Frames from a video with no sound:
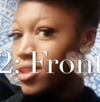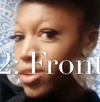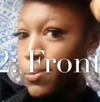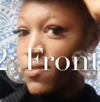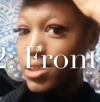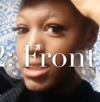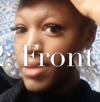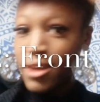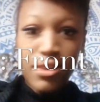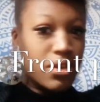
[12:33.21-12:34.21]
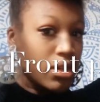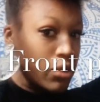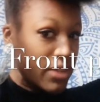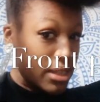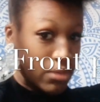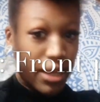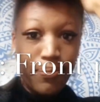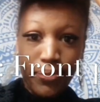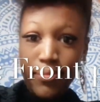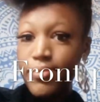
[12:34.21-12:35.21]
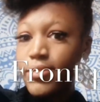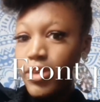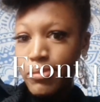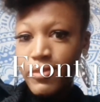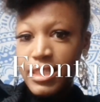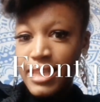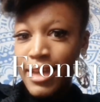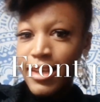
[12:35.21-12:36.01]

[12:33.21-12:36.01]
You can move it this way, you can move it this way, or you can move it to the side,